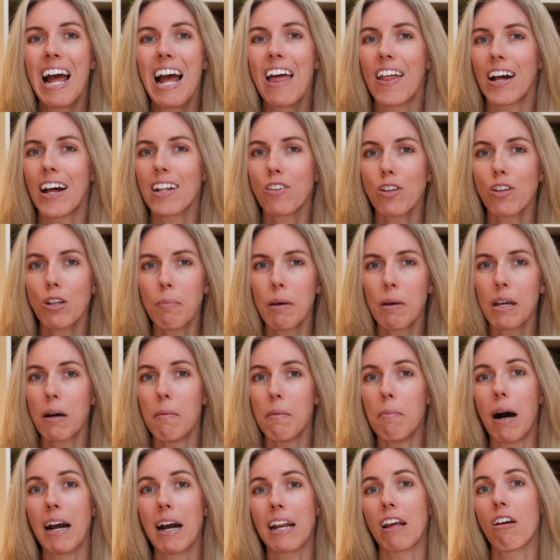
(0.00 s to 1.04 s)
that's going to be
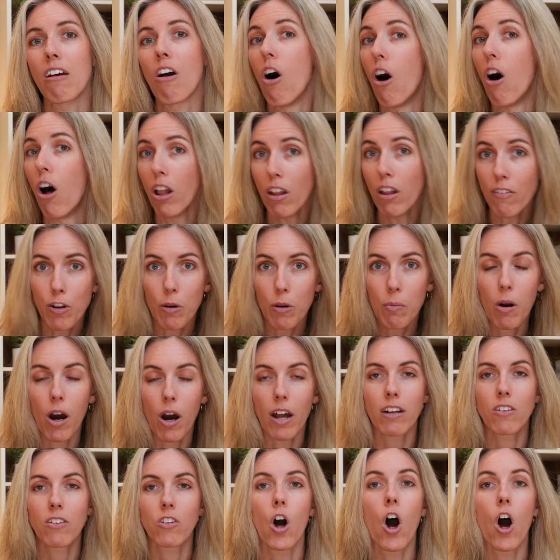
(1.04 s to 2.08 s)
combining all of your
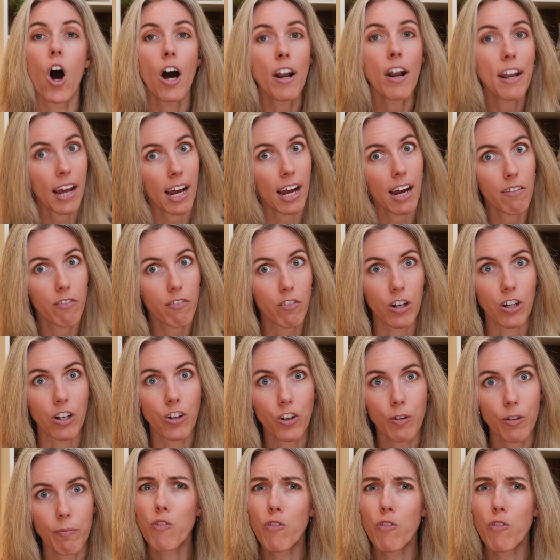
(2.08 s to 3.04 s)
products on average